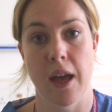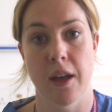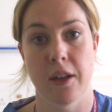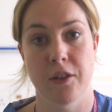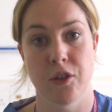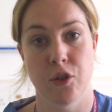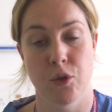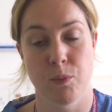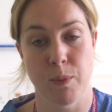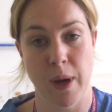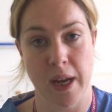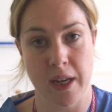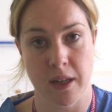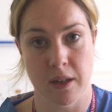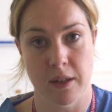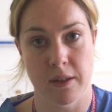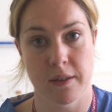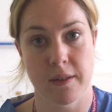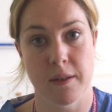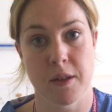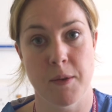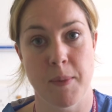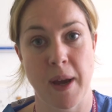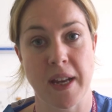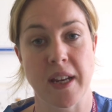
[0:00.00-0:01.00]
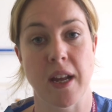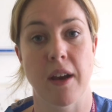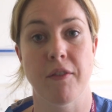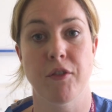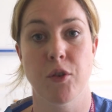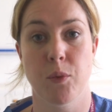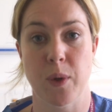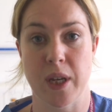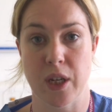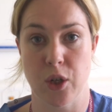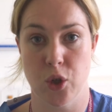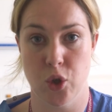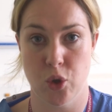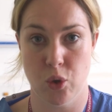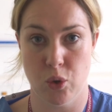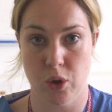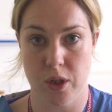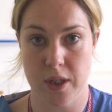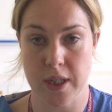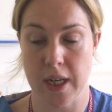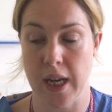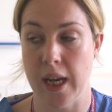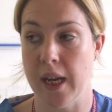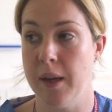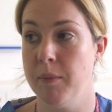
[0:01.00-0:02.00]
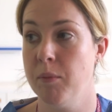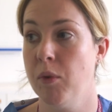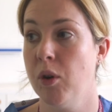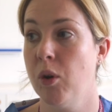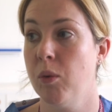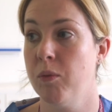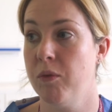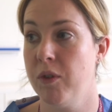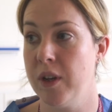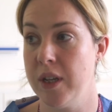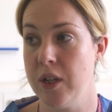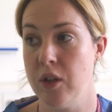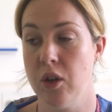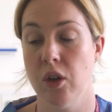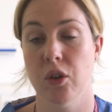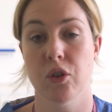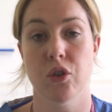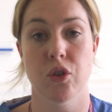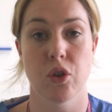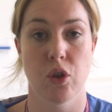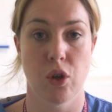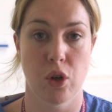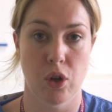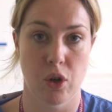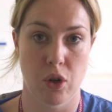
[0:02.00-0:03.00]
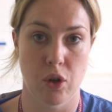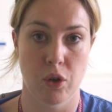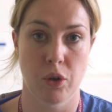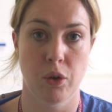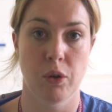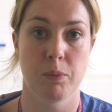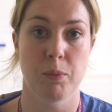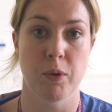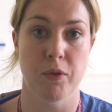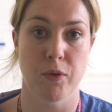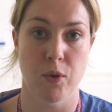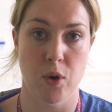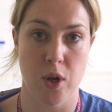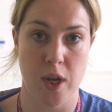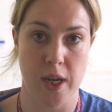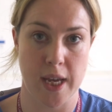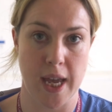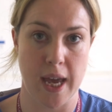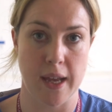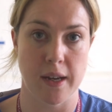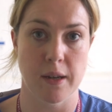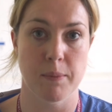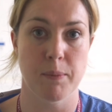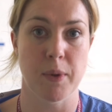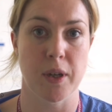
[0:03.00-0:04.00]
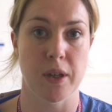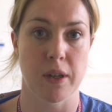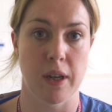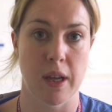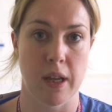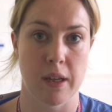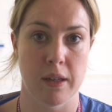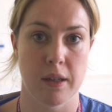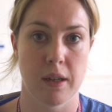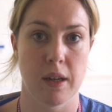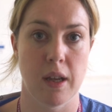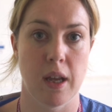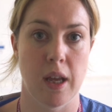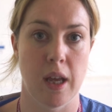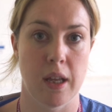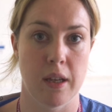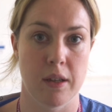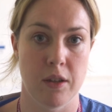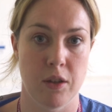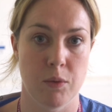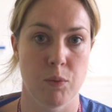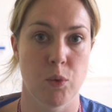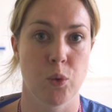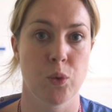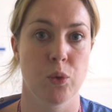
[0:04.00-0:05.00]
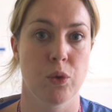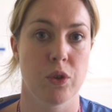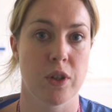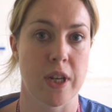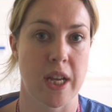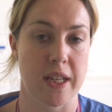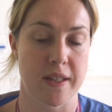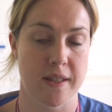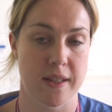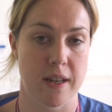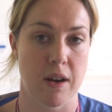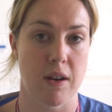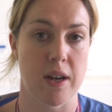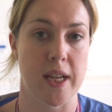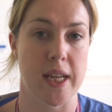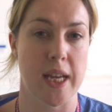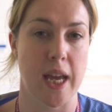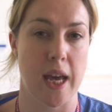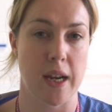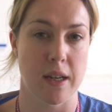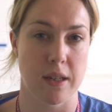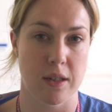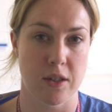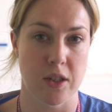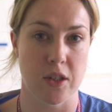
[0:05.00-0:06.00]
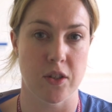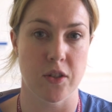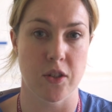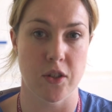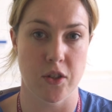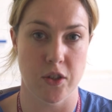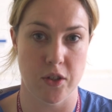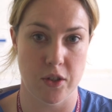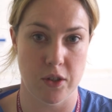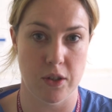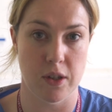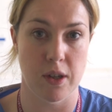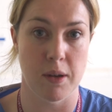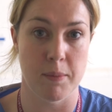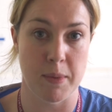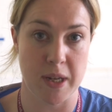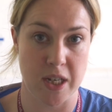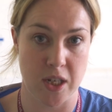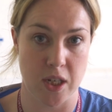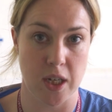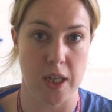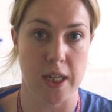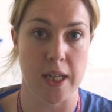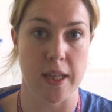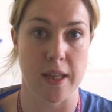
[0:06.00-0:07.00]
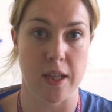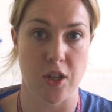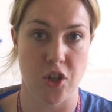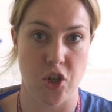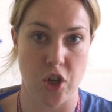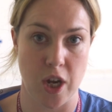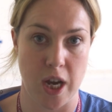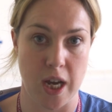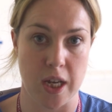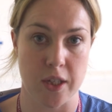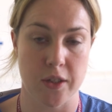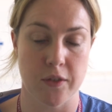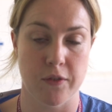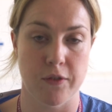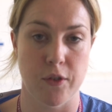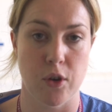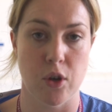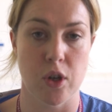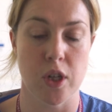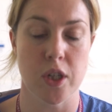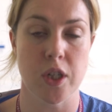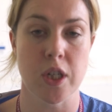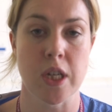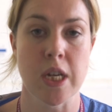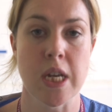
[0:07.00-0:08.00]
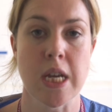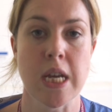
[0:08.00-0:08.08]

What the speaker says: You might have to wait a short time, hopefully not too long, before you get it, but you won't necessarily get it just as immediately that you ask for it.